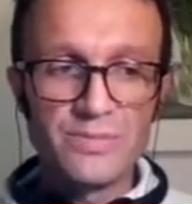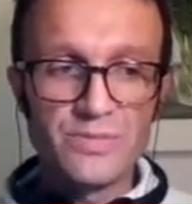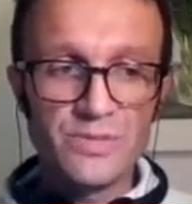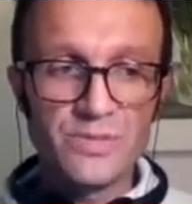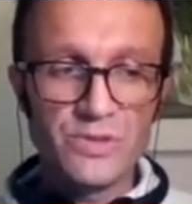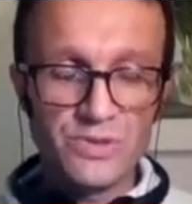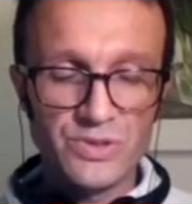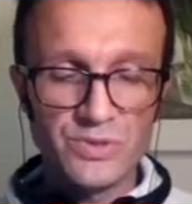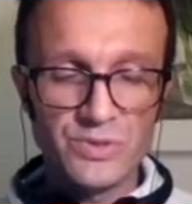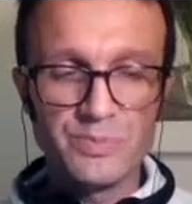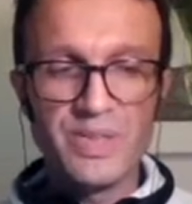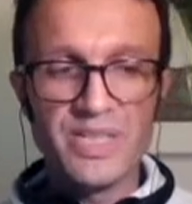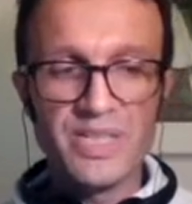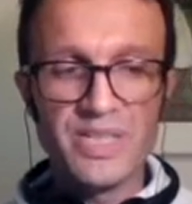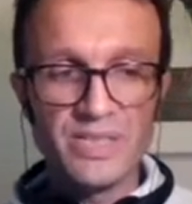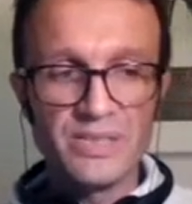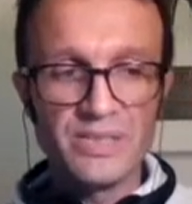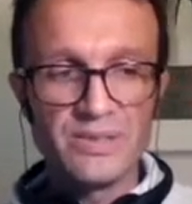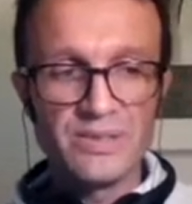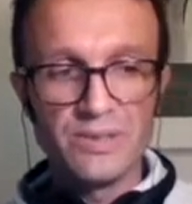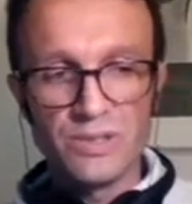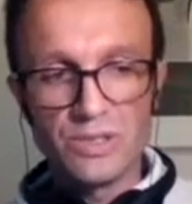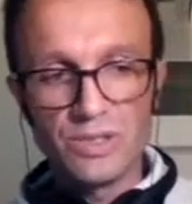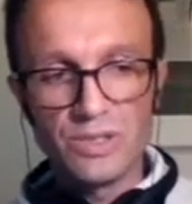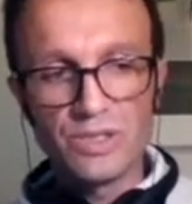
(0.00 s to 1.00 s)

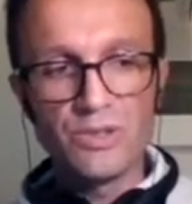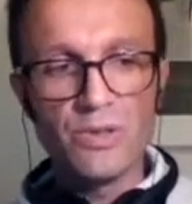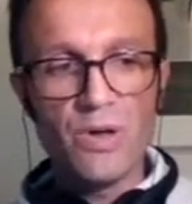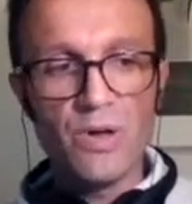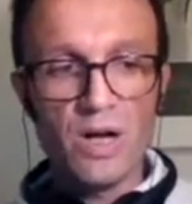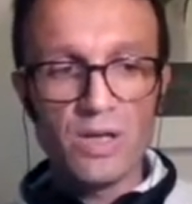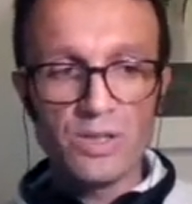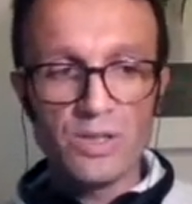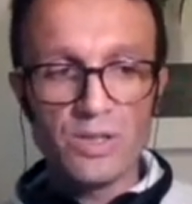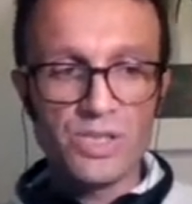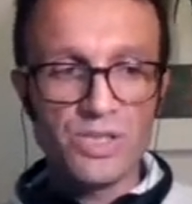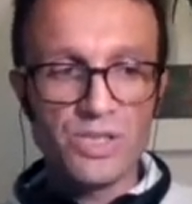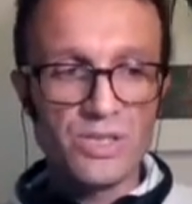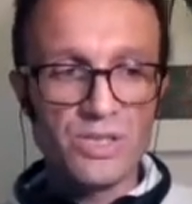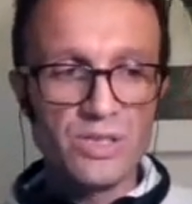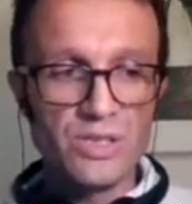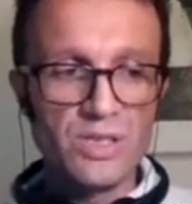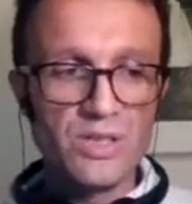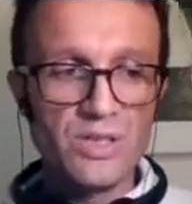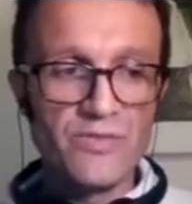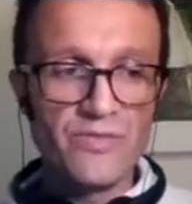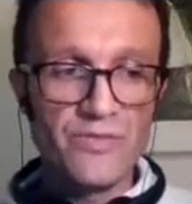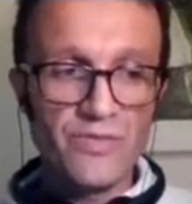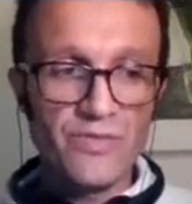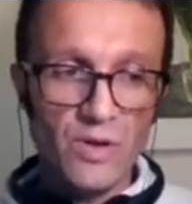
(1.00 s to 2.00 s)
transmitted to
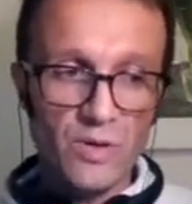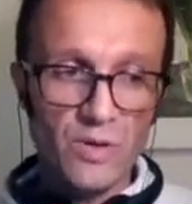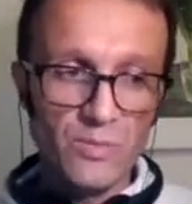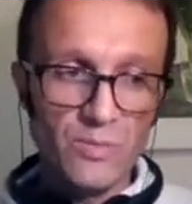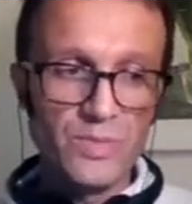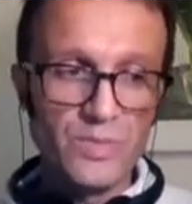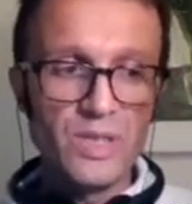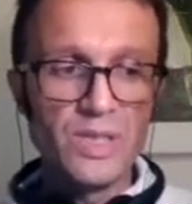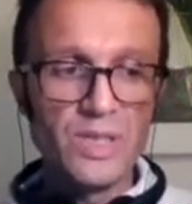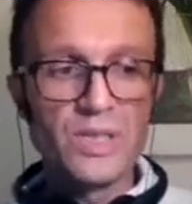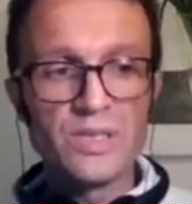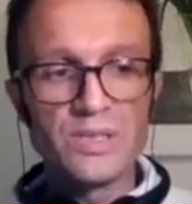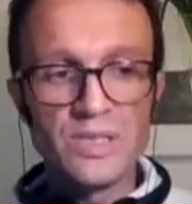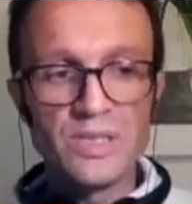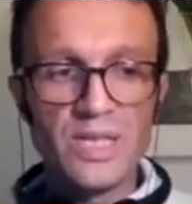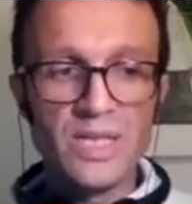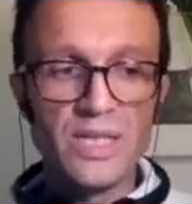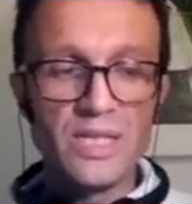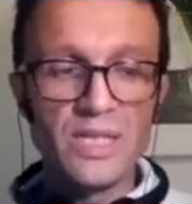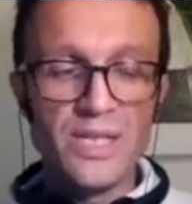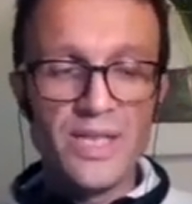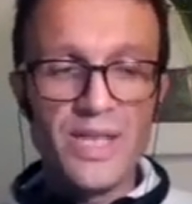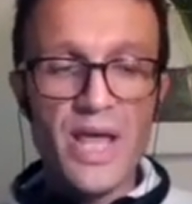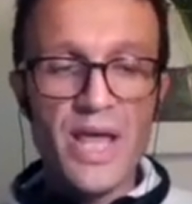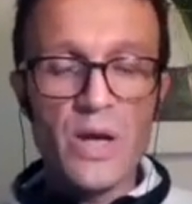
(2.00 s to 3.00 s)
us from
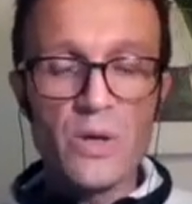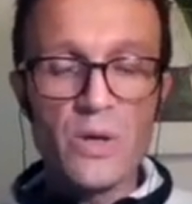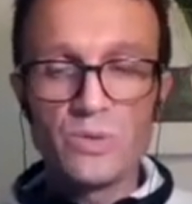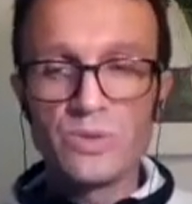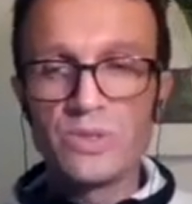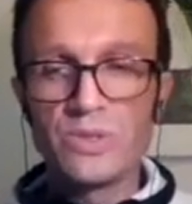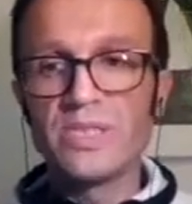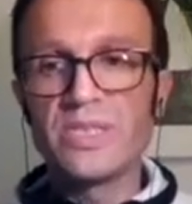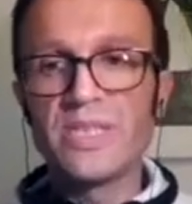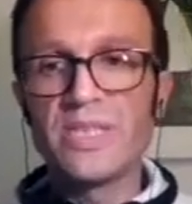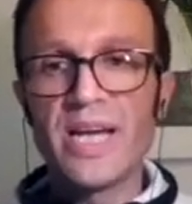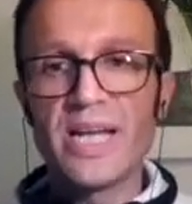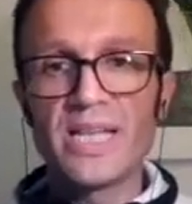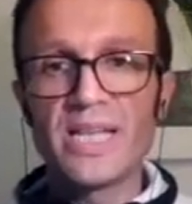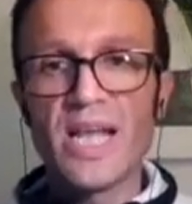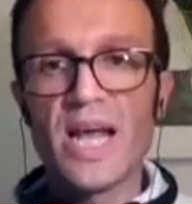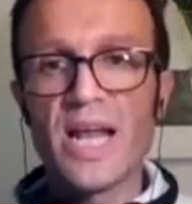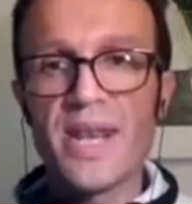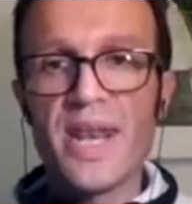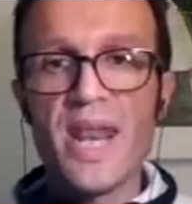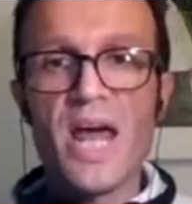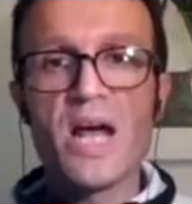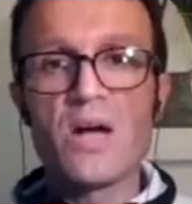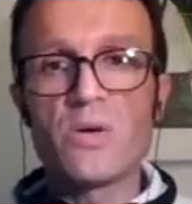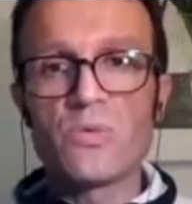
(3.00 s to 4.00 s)
the node that
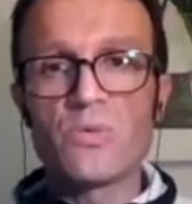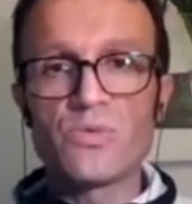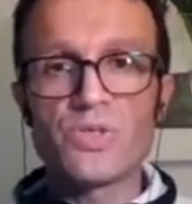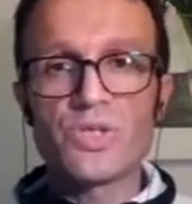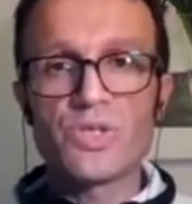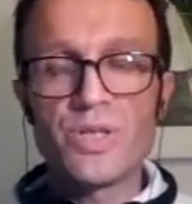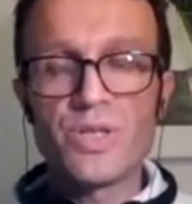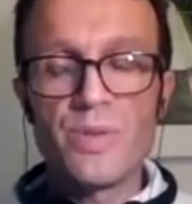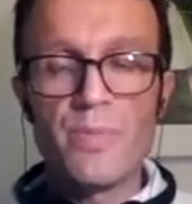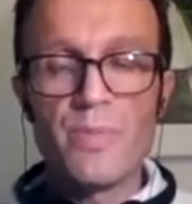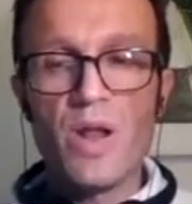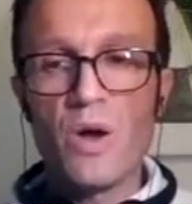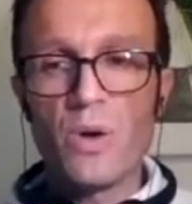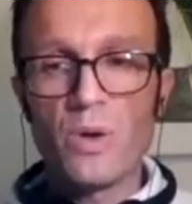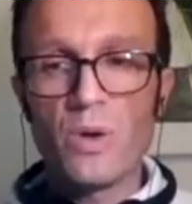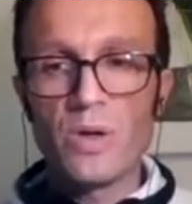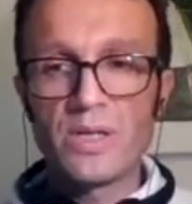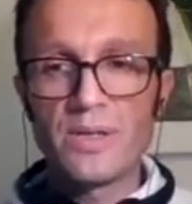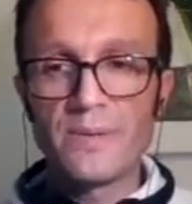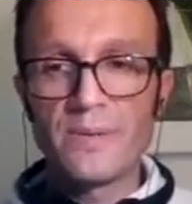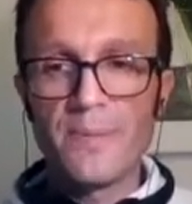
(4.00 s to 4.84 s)
announced the block.